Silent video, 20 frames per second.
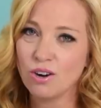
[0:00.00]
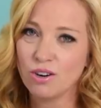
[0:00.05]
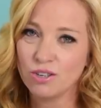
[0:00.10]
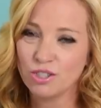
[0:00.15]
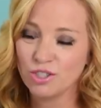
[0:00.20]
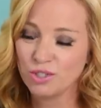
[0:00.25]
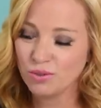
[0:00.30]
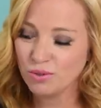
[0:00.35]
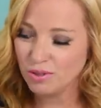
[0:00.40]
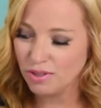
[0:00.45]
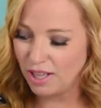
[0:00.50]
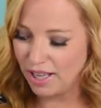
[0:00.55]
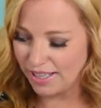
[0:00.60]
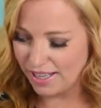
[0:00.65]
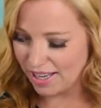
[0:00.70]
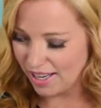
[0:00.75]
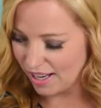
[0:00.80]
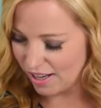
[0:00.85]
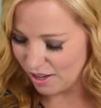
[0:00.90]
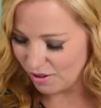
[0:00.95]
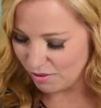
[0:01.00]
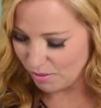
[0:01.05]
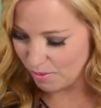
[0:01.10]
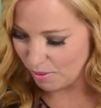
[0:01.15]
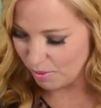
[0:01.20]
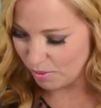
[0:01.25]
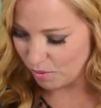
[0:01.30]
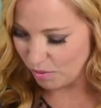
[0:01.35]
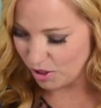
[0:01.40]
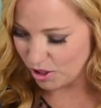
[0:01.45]
or Jewel, I cannot
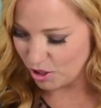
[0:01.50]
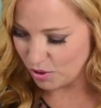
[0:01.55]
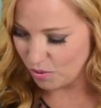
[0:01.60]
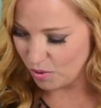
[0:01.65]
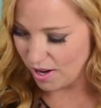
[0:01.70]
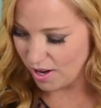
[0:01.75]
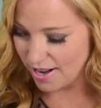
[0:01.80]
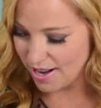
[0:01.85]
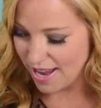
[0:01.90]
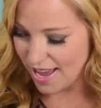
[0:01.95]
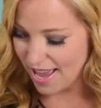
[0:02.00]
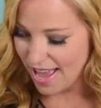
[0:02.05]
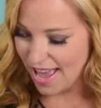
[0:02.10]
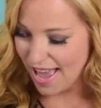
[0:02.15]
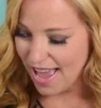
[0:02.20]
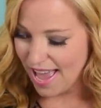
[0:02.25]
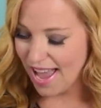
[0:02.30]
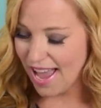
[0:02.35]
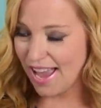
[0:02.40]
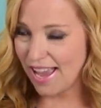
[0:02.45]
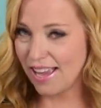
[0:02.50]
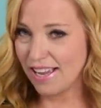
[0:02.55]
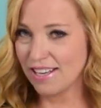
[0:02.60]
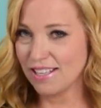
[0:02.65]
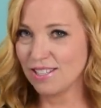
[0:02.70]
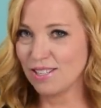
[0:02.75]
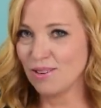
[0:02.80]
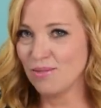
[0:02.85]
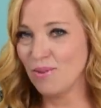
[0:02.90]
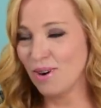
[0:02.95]
remember which one,
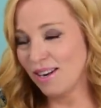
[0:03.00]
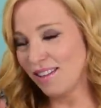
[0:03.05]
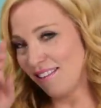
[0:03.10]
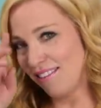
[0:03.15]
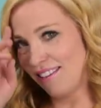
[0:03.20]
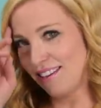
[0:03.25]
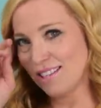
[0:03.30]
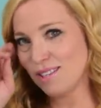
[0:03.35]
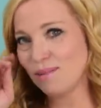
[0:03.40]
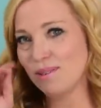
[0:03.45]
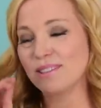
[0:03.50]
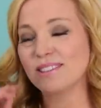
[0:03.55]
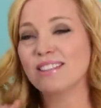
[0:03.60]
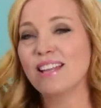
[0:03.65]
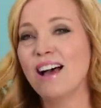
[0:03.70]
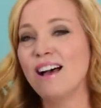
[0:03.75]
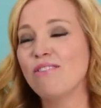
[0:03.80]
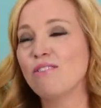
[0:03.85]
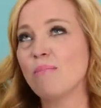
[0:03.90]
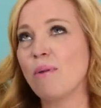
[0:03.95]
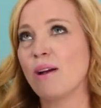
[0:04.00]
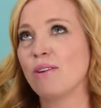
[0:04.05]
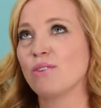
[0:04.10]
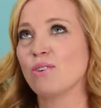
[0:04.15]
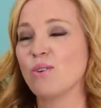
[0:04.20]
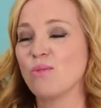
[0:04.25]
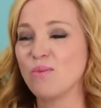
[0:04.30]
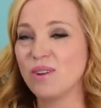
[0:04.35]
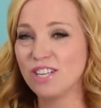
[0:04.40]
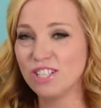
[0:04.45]
and one of the things we love about
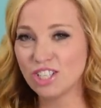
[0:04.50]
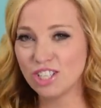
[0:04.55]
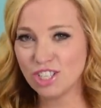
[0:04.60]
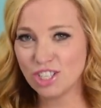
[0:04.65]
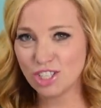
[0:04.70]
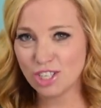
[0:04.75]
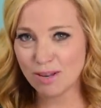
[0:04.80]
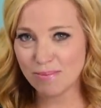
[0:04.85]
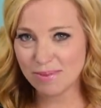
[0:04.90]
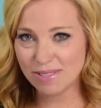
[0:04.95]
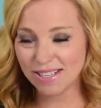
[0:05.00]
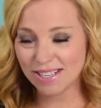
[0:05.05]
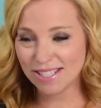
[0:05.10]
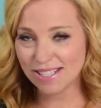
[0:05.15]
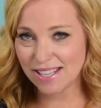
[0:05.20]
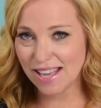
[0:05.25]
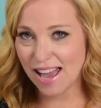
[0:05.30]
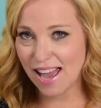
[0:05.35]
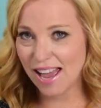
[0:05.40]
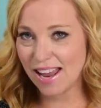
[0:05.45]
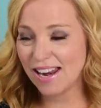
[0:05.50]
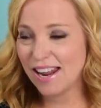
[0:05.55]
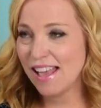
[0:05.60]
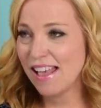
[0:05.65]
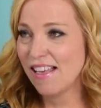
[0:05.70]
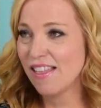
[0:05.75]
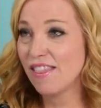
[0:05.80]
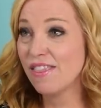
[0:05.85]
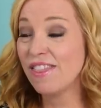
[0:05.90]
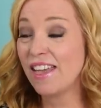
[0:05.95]
Norwegian ships is that
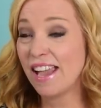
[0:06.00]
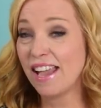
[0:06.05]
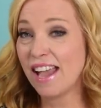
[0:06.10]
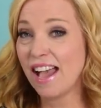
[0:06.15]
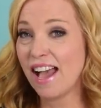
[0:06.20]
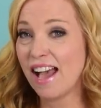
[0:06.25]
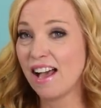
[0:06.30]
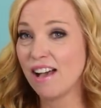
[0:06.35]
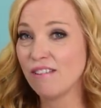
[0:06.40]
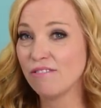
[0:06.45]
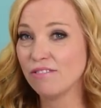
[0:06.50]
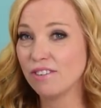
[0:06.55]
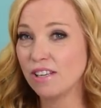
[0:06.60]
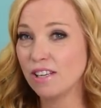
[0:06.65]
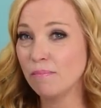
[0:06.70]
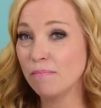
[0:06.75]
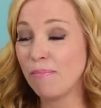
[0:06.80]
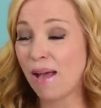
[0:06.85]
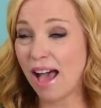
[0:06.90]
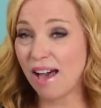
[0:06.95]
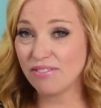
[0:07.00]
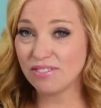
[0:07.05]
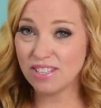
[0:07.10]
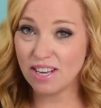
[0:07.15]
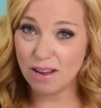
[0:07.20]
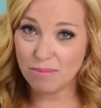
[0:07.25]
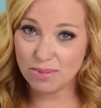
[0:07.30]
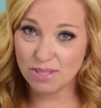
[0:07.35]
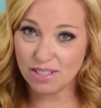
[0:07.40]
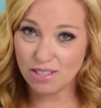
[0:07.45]
they have
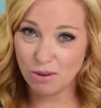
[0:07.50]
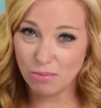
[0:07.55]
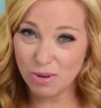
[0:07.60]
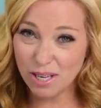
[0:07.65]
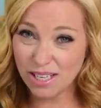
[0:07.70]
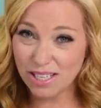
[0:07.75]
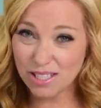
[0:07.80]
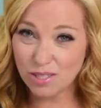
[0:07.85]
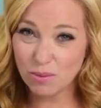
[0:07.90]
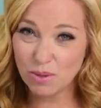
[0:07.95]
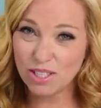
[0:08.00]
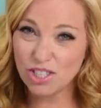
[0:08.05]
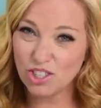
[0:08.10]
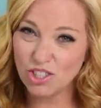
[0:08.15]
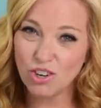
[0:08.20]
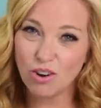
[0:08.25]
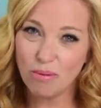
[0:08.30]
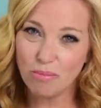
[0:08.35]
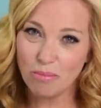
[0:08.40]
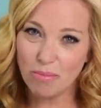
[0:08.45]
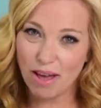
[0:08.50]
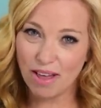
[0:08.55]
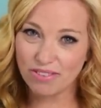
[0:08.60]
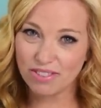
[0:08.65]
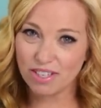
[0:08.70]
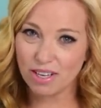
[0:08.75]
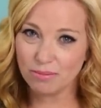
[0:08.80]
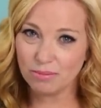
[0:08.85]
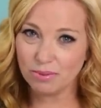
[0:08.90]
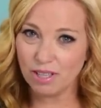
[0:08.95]
bathtubs in their mini suites. You know, I'm a
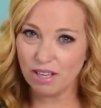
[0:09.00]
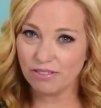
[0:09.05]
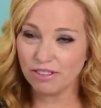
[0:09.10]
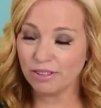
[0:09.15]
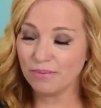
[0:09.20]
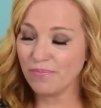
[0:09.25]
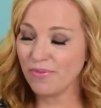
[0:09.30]
bathtub lover.